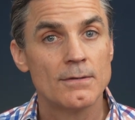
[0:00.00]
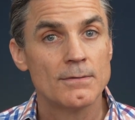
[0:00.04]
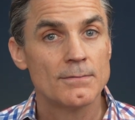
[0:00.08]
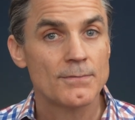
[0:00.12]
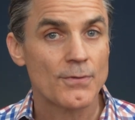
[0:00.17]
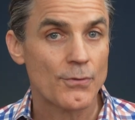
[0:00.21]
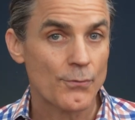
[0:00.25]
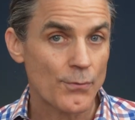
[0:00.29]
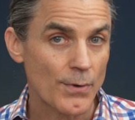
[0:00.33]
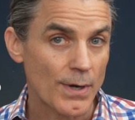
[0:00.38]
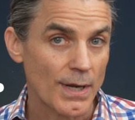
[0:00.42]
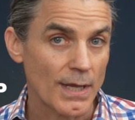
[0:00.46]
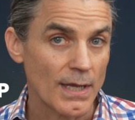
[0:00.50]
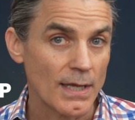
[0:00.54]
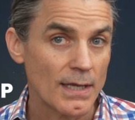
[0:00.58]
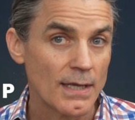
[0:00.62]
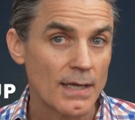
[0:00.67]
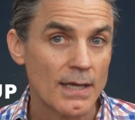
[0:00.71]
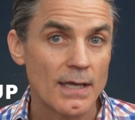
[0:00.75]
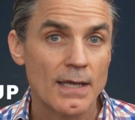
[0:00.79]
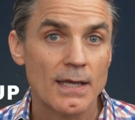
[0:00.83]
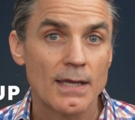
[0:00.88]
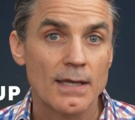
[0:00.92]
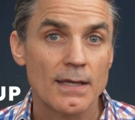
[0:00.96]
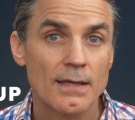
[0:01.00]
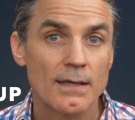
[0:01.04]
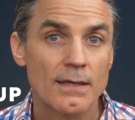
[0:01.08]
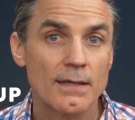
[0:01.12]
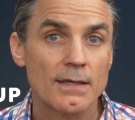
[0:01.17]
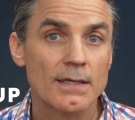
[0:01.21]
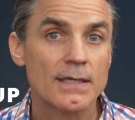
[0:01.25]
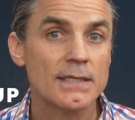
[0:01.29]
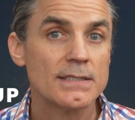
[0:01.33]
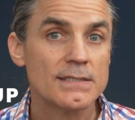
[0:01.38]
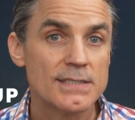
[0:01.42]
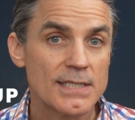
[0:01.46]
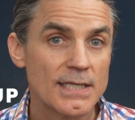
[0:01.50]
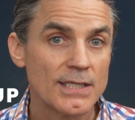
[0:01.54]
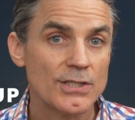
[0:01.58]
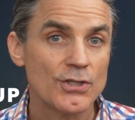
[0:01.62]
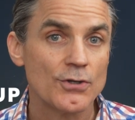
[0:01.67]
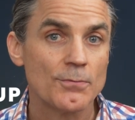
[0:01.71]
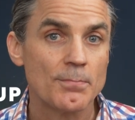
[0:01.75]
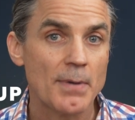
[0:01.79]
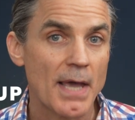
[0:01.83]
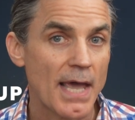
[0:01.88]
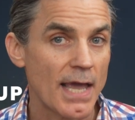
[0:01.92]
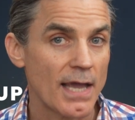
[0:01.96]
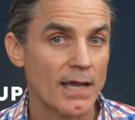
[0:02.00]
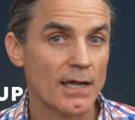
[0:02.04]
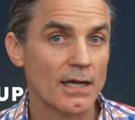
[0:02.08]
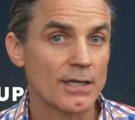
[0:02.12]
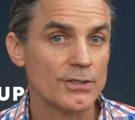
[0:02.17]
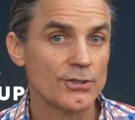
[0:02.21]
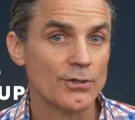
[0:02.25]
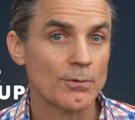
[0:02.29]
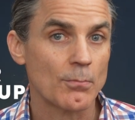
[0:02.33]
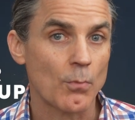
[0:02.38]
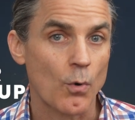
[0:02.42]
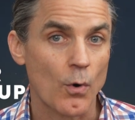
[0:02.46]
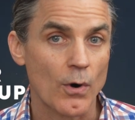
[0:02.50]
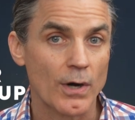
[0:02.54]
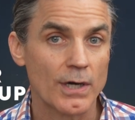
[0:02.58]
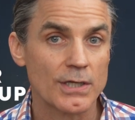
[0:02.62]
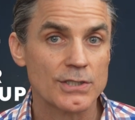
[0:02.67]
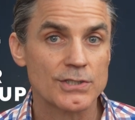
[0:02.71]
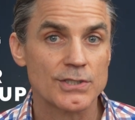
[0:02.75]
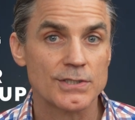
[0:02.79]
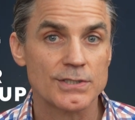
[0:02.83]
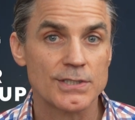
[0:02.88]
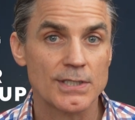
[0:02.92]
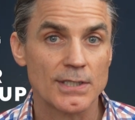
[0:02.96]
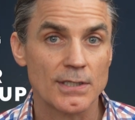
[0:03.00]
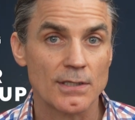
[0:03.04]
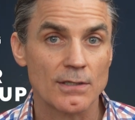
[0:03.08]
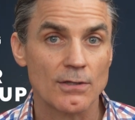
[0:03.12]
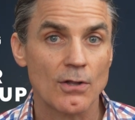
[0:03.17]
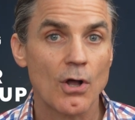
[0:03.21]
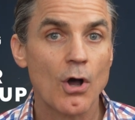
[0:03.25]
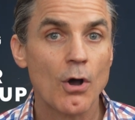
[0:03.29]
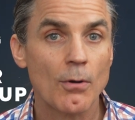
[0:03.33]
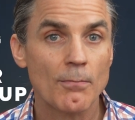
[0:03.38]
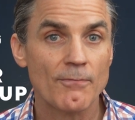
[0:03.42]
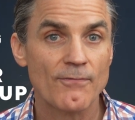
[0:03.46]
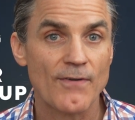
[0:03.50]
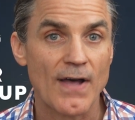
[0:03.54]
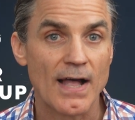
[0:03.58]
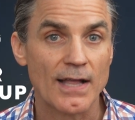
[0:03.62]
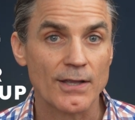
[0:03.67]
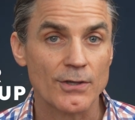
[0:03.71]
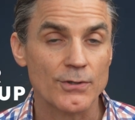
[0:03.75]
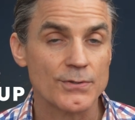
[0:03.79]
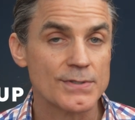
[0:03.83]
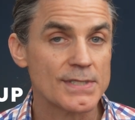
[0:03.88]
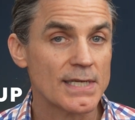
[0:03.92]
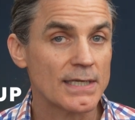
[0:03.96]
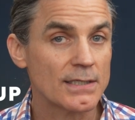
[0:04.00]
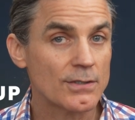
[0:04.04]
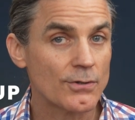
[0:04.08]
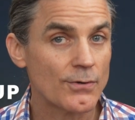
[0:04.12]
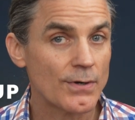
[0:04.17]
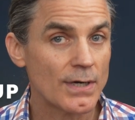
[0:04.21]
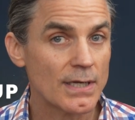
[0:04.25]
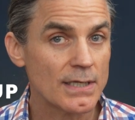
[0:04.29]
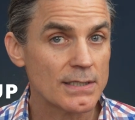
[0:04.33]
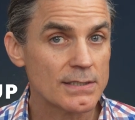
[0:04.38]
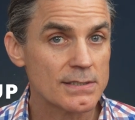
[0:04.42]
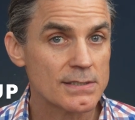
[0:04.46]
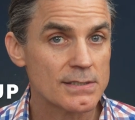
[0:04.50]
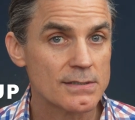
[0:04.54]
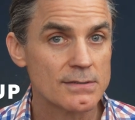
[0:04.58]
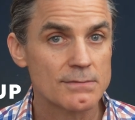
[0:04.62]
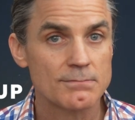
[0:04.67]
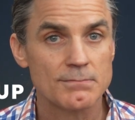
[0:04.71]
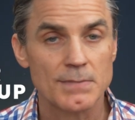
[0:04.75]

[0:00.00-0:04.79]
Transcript: 3, continue paying on your mortgage until home values increase,